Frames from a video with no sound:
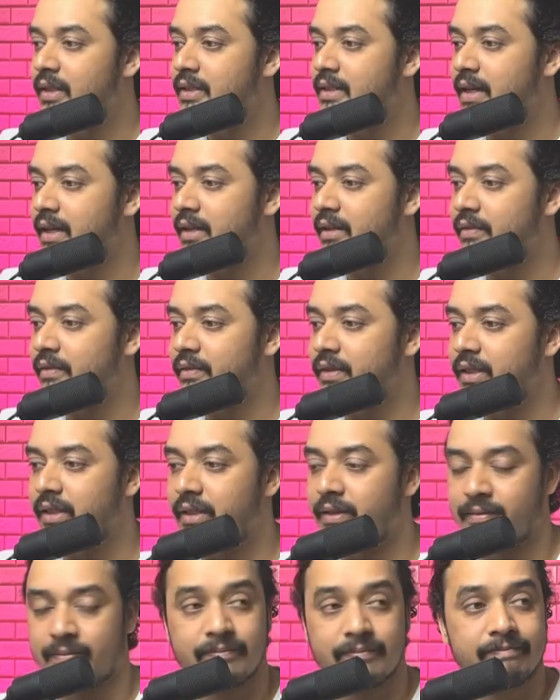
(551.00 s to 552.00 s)
activity
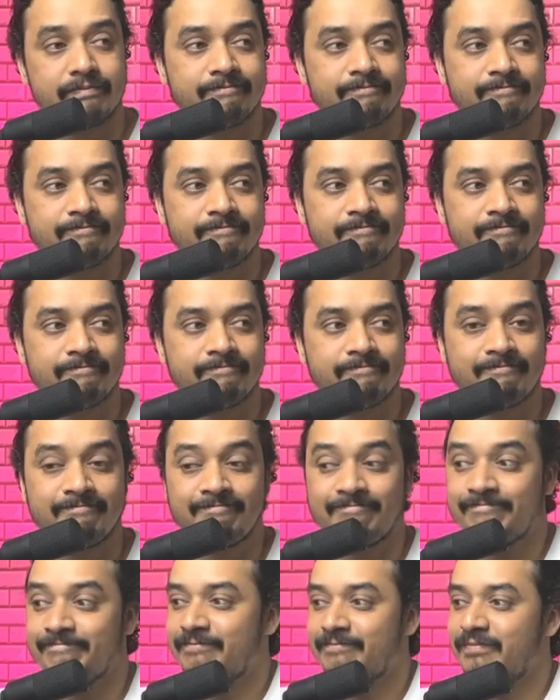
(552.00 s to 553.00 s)

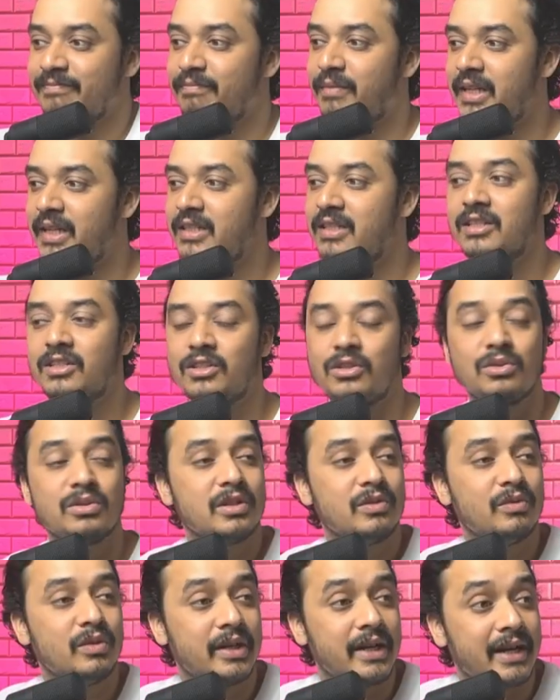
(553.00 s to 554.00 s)
by just using
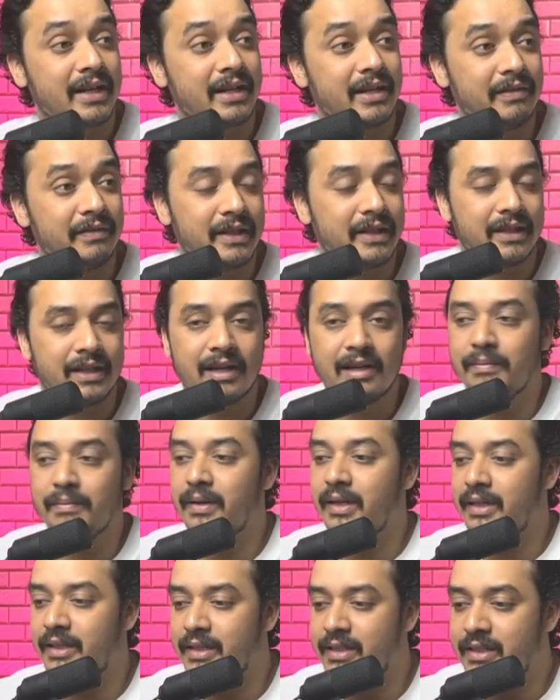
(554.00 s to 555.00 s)
one activity, right?
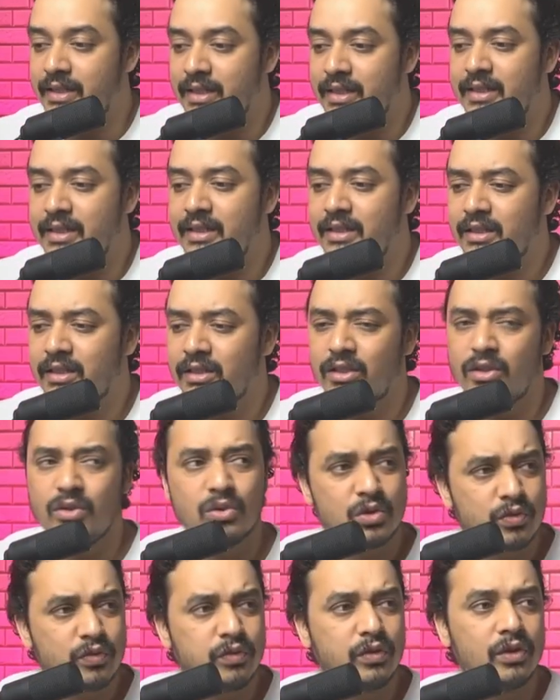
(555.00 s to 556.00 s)
But this is
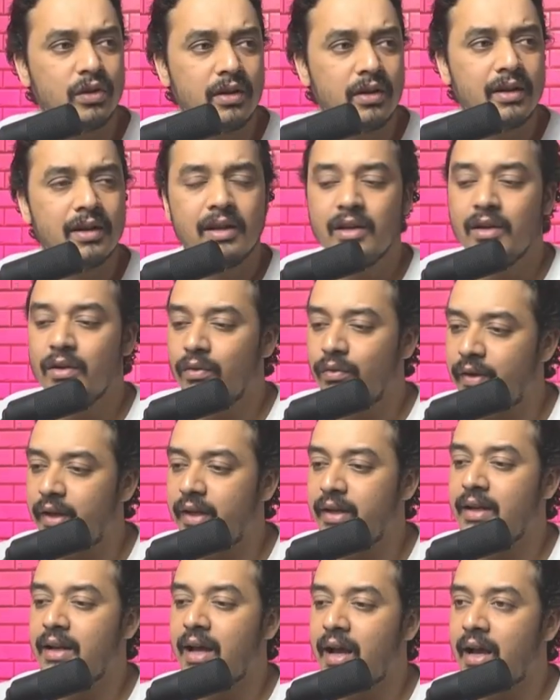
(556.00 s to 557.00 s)
useful
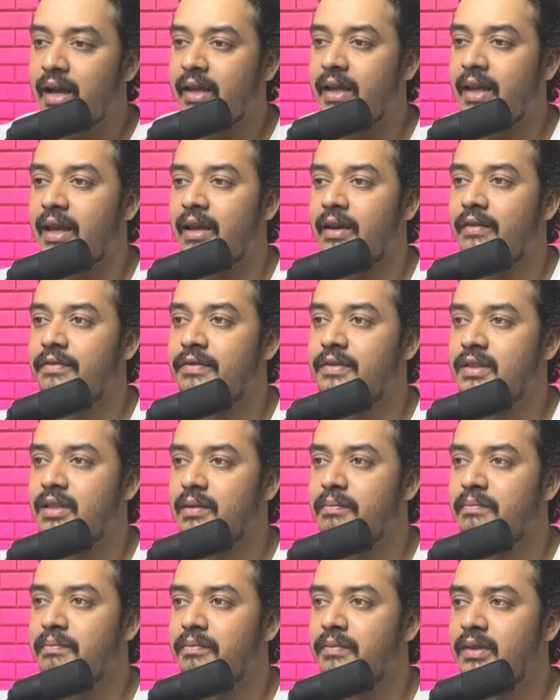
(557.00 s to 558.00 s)
when I have
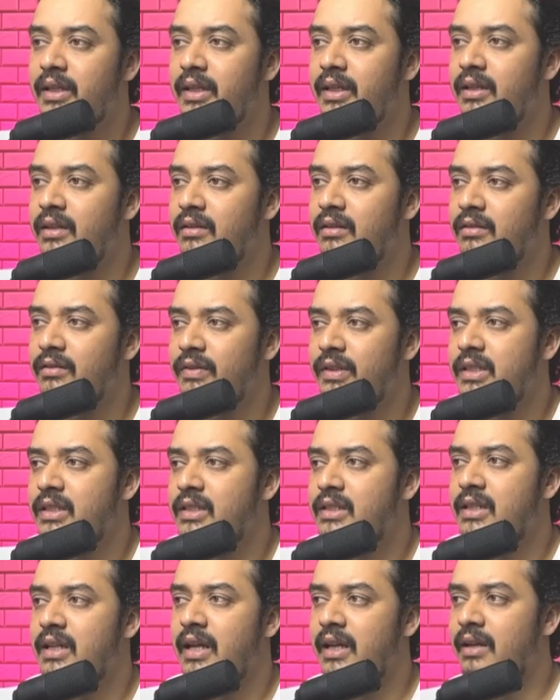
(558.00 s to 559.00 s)
something which
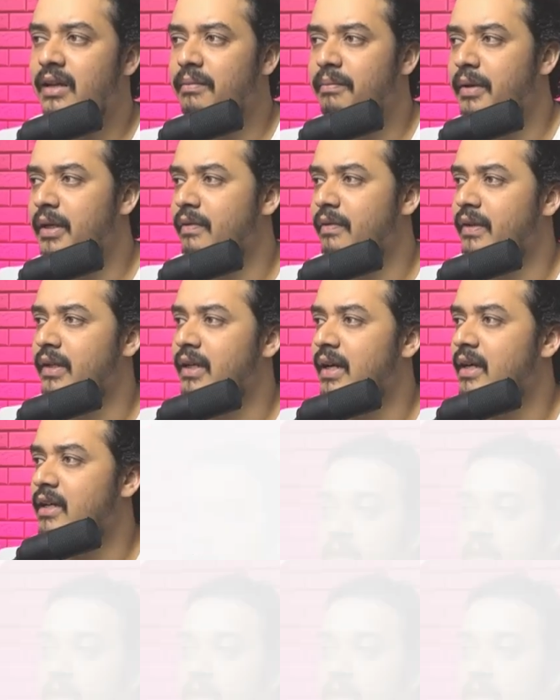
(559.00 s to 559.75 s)
is like between, right?